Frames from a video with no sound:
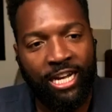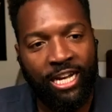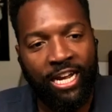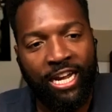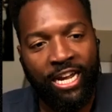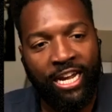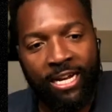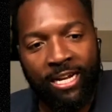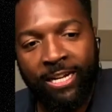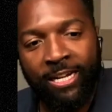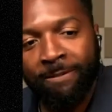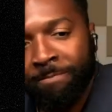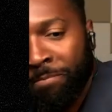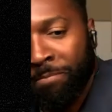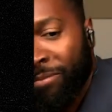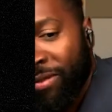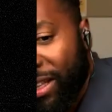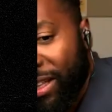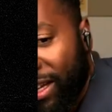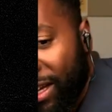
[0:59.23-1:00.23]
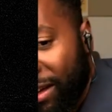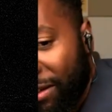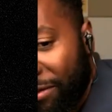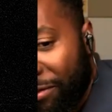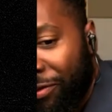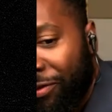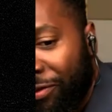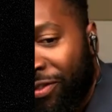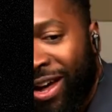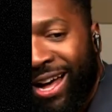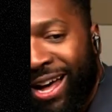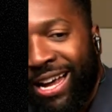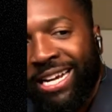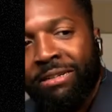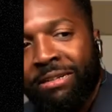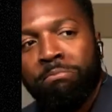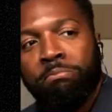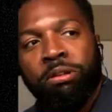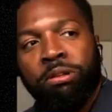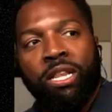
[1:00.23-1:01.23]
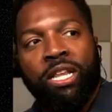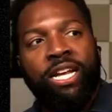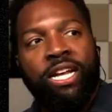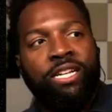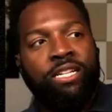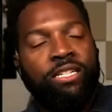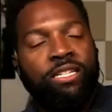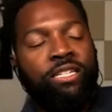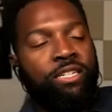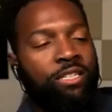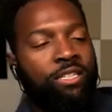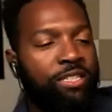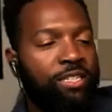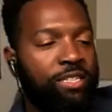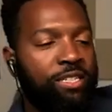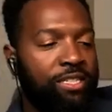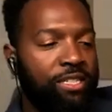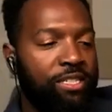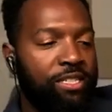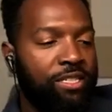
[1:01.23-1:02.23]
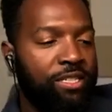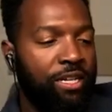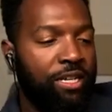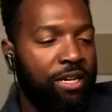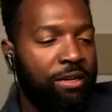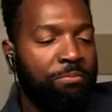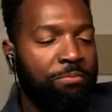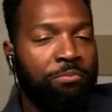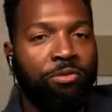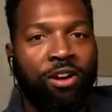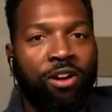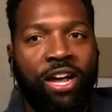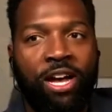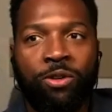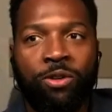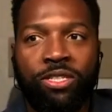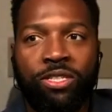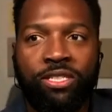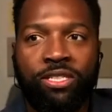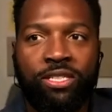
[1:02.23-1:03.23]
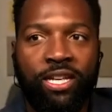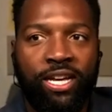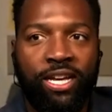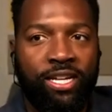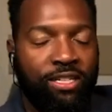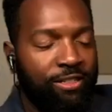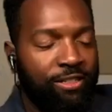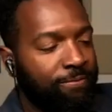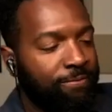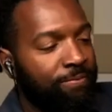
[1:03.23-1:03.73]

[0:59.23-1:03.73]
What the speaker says: a fine blend. This is Brown Estate